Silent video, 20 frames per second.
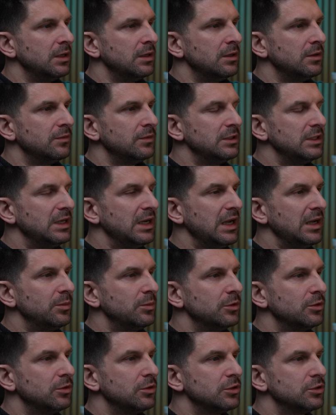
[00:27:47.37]
we split
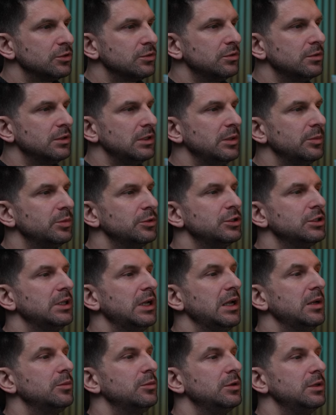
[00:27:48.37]
the point and start
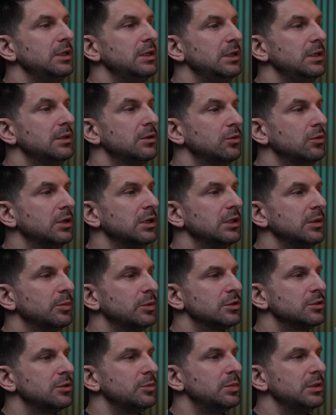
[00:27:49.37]
moving it, just
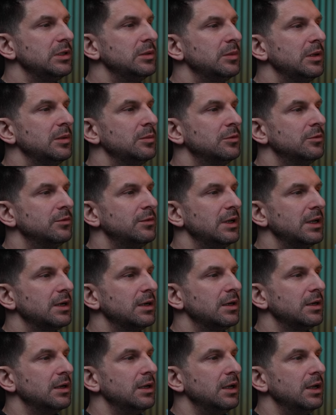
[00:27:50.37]
lift it up.
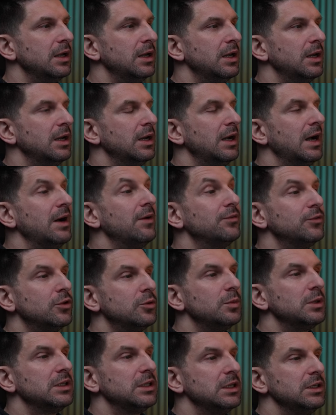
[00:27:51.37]
The
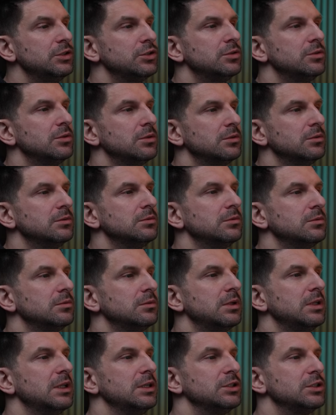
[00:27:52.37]
landscape
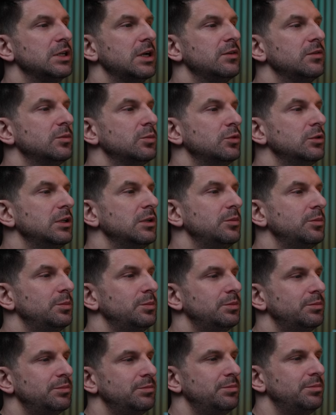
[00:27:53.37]
will
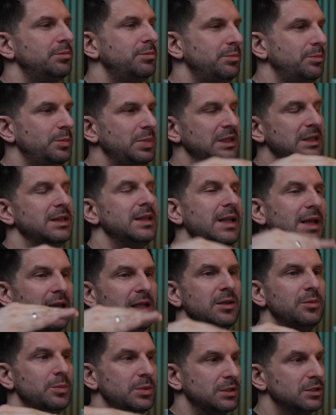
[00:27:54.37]
automatically adjust the ground
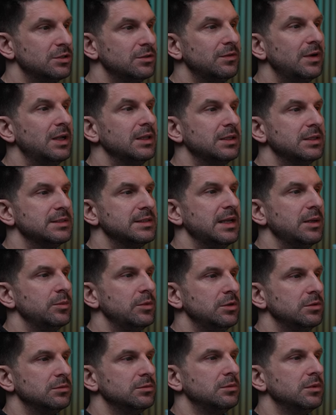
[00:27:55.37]
beneath it.
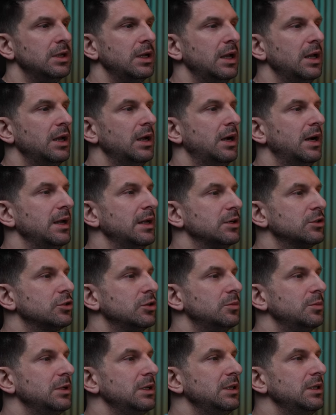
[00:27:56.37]
And if we
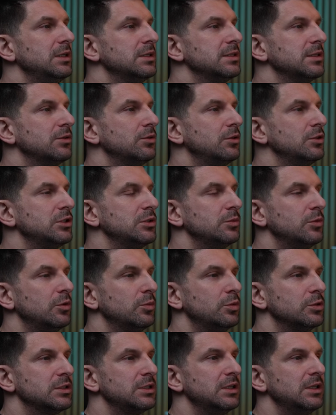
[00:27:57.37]
want to lower it,
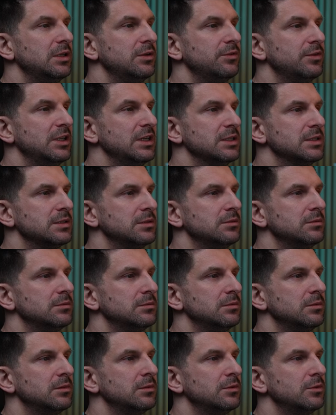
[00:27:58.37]
it will even dig
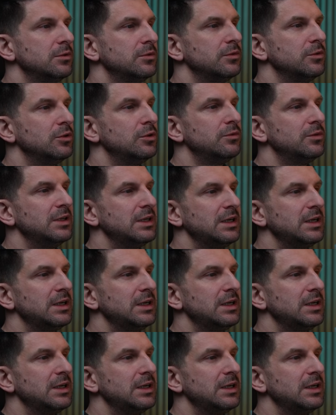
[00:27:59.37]
out the ground,